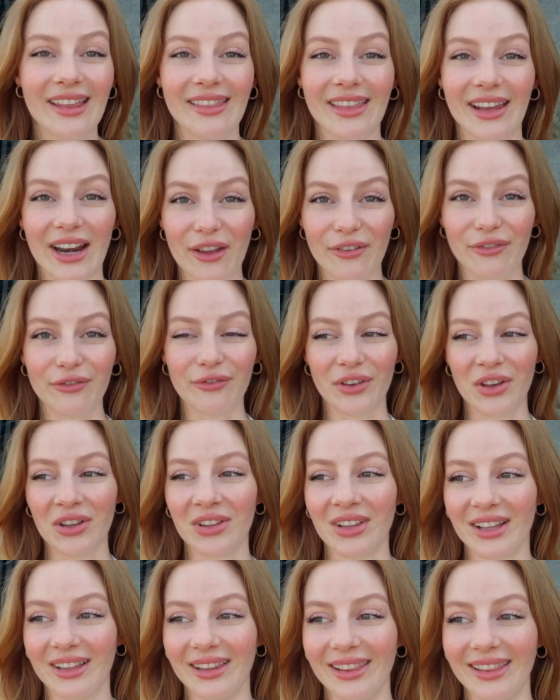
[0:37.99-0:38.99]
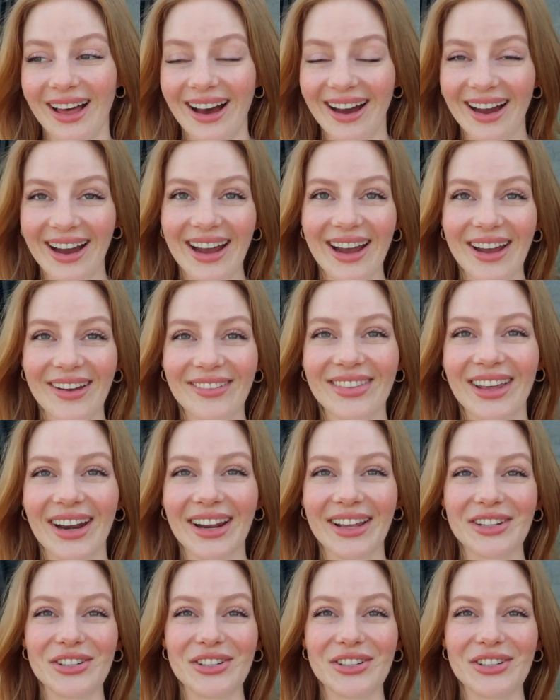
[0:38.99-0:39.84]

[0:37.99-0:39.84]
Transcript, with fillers: that I feel alive, that I